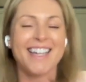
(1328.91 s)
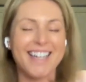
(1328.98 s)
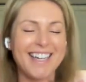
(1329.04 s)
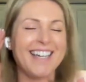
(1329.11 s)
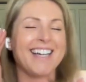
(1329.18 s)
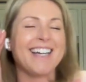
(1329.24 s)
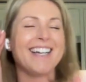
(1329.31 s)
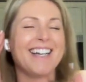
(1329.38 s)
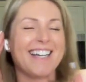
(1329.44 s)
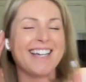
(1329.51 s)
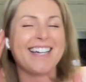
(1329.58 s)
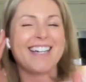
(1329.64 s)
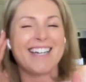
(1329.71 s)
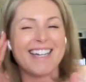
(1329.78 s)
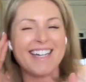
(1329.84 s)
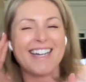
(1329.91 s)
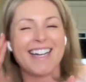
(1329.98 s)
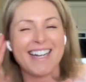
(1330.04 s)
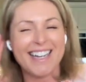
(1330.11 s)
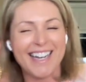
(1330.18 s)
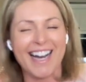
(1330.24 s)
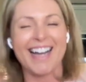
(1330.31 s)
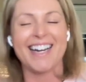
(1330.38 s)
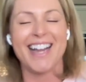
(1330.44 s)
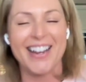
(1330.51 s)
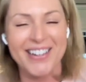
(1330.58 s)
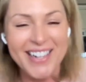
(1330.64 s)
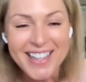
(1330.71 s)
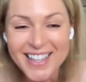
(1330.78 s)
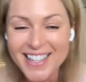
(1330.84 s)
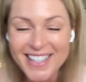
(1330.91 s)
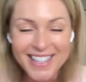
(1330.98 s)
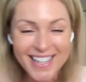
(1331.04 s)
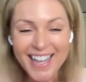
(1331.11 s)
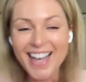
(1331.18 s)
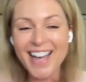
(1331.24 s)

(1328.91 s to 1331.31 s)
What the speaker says: Why is this stuff on the floor?